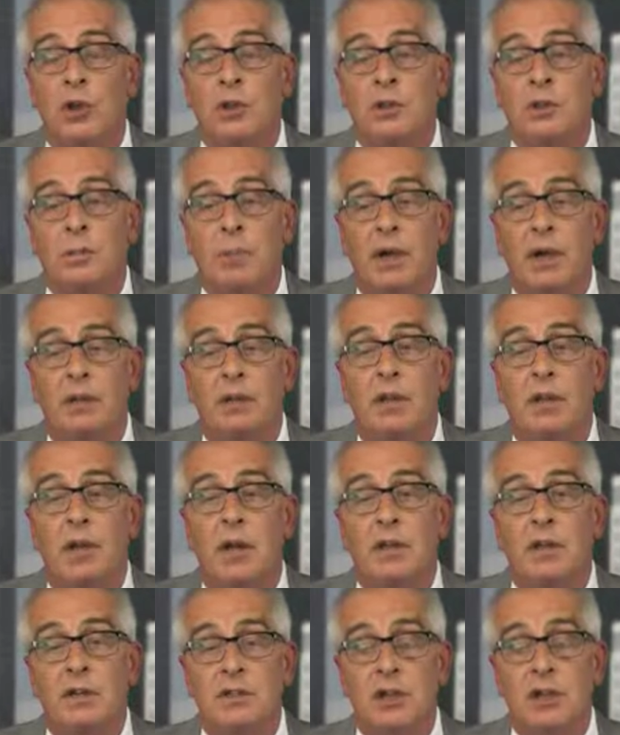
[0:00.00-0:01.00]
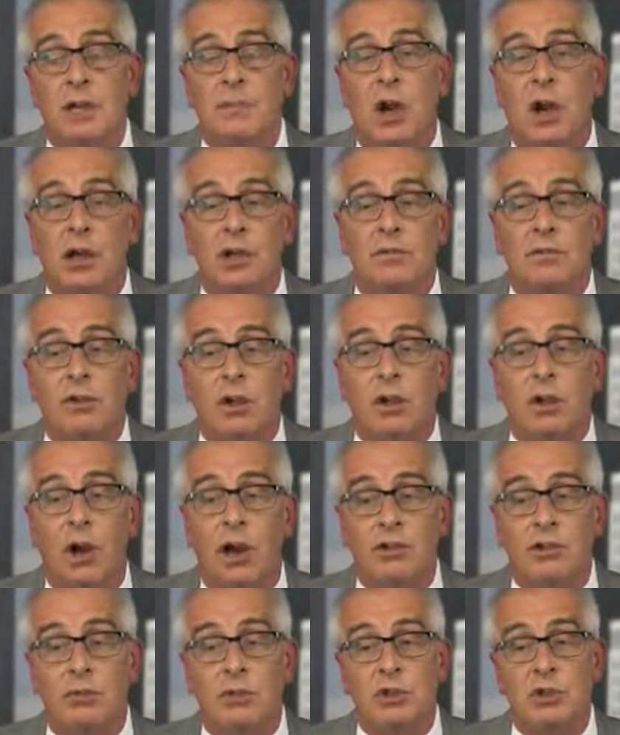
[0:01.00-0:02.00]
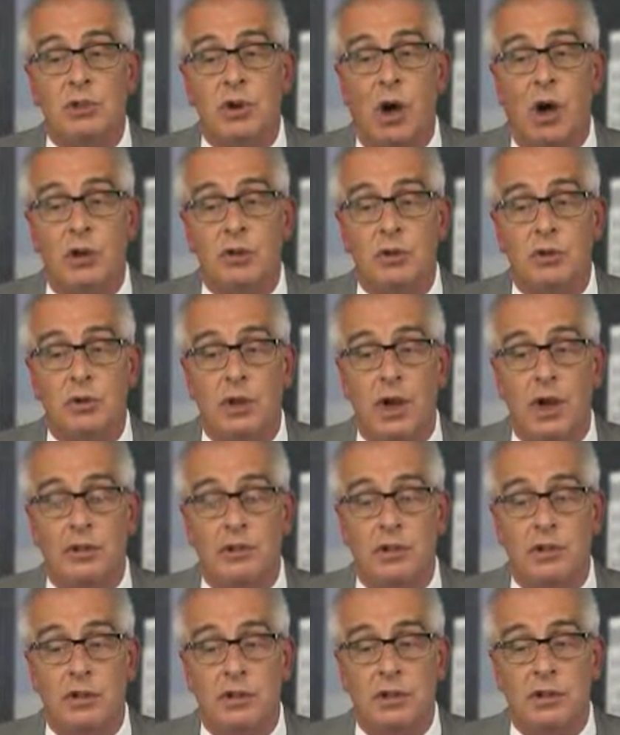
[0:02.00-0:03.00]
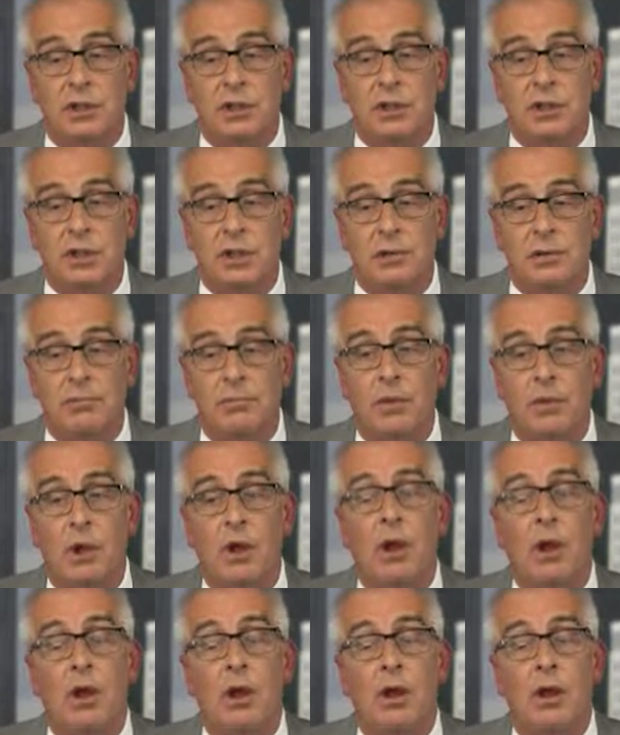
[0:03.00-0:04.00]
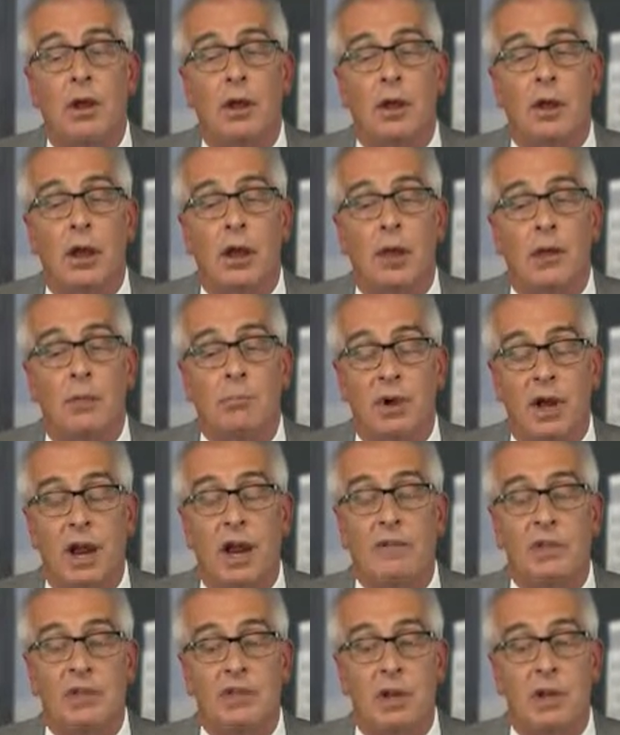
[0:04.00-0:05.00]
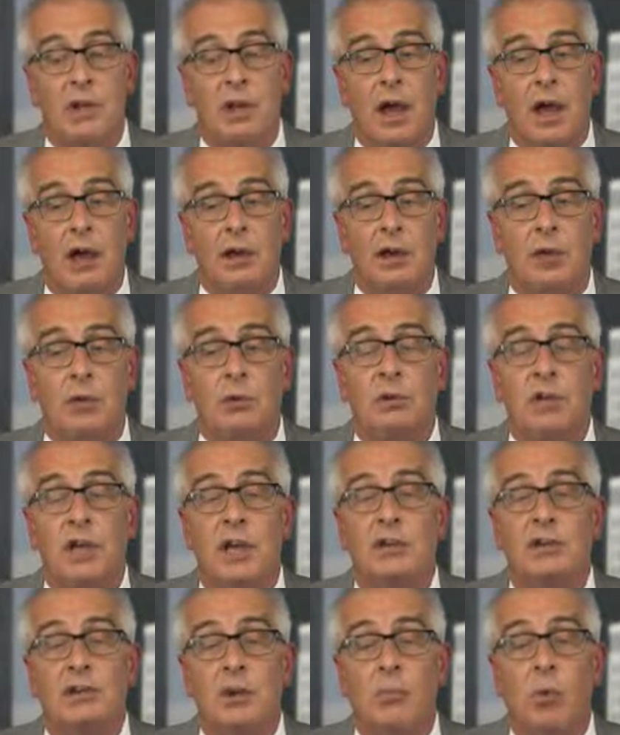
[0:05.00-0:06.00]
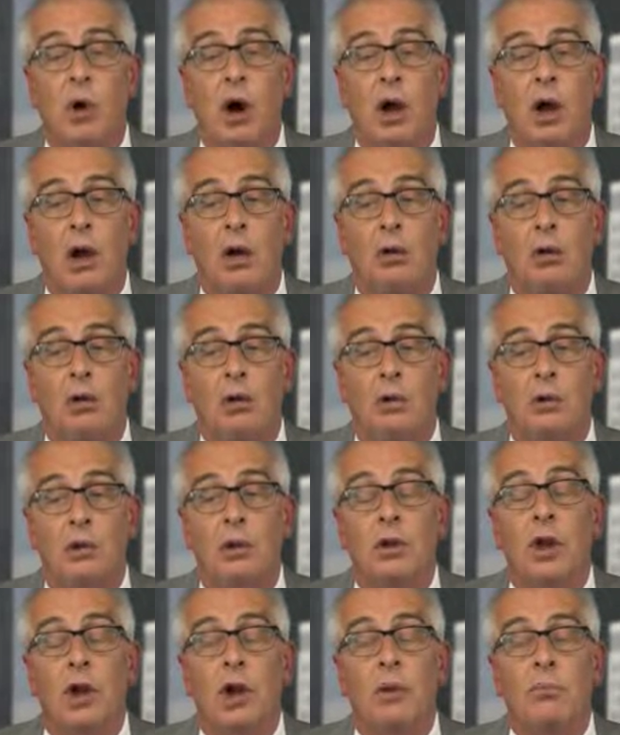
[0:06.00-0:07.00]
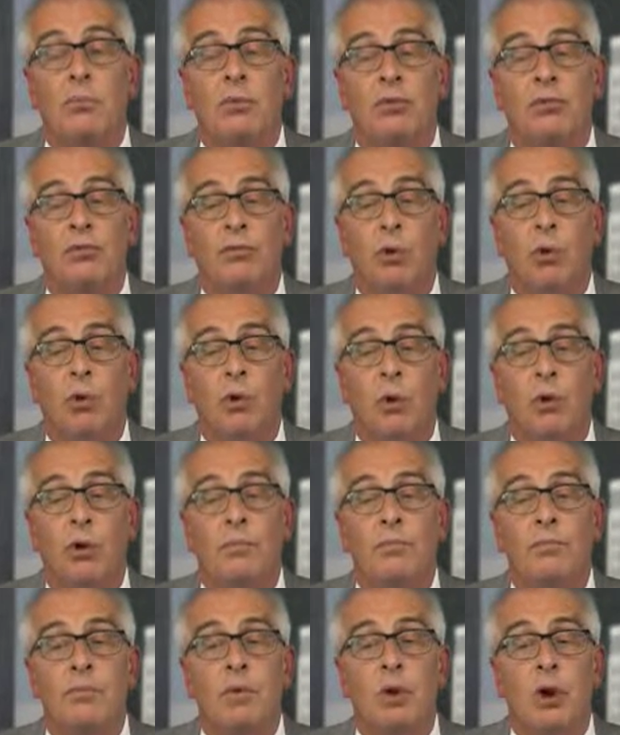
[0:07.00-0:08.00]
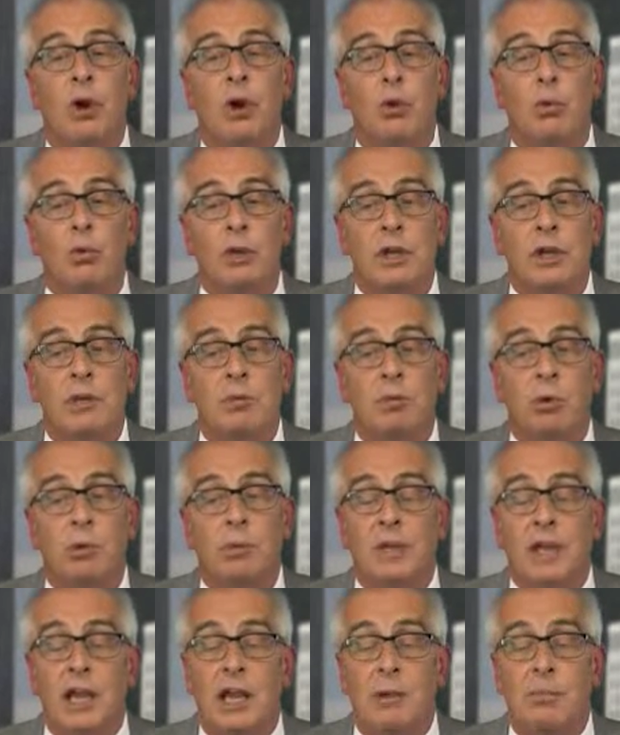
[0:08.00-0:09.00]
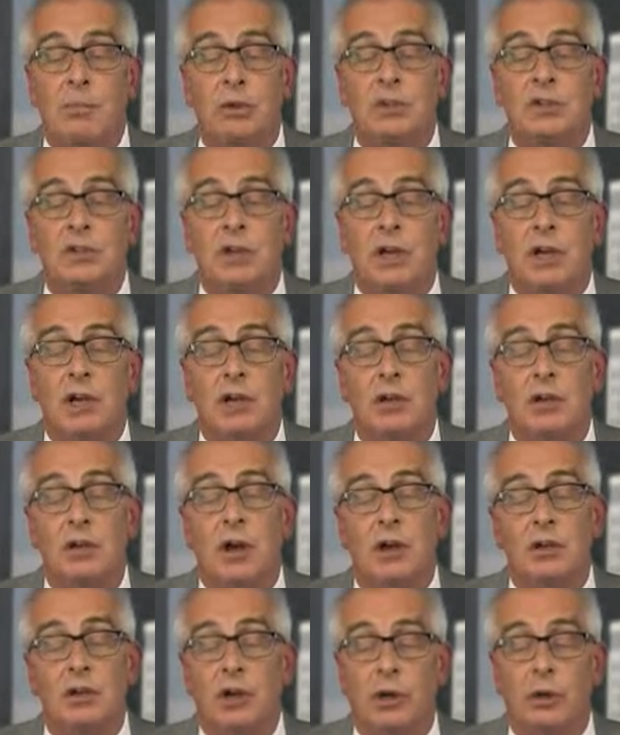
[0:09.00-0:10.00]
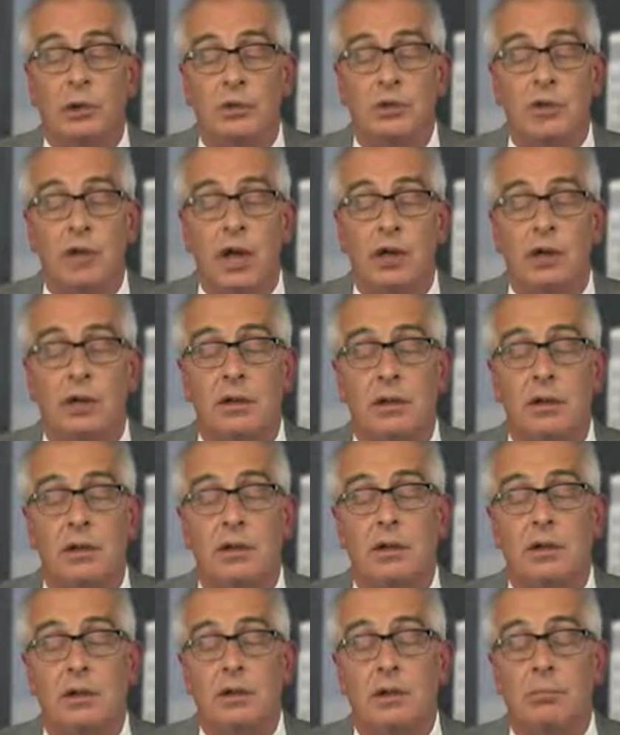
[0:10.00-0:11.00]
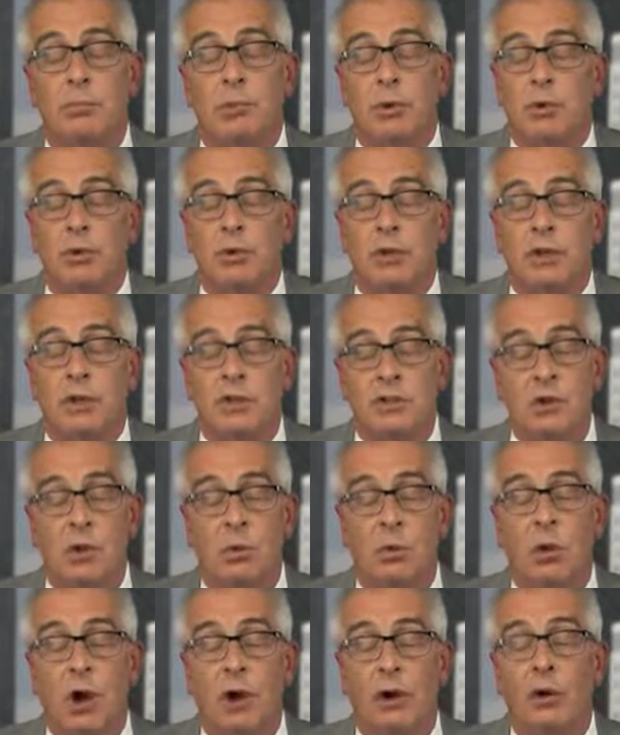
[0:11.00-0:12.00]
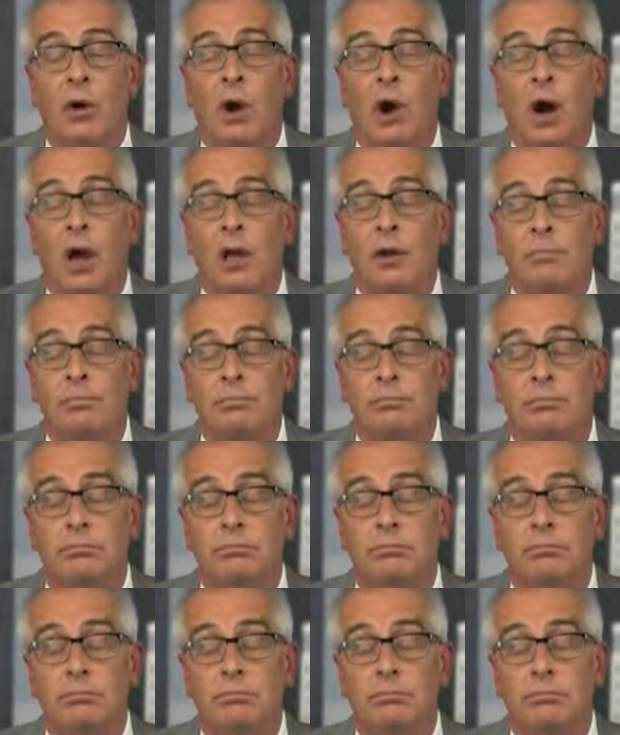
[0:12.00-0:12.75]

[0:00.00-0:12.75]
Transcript: we expect the same kind of declines we saw in 2016. But having said that, it will take some while before we will be able to say that Ontario's debt burden is no longer high.